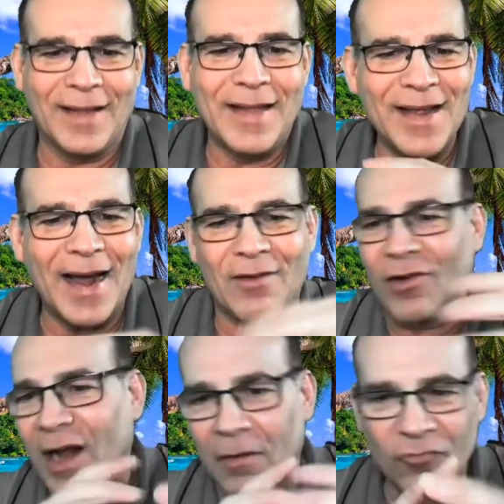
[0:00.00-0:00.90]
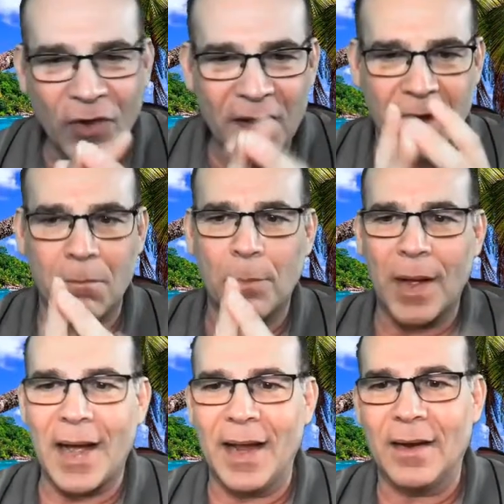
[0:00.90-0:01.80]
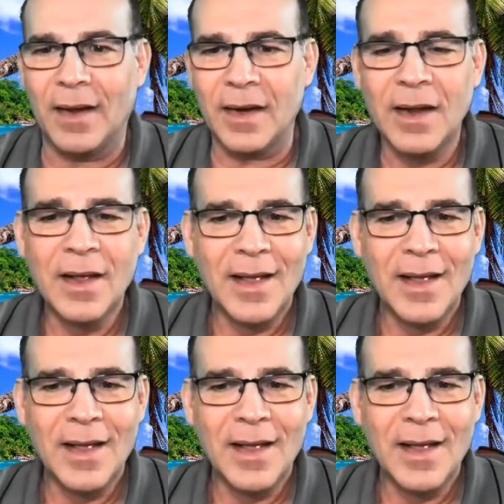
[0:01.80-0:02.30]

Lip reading: and then you got to recompile it,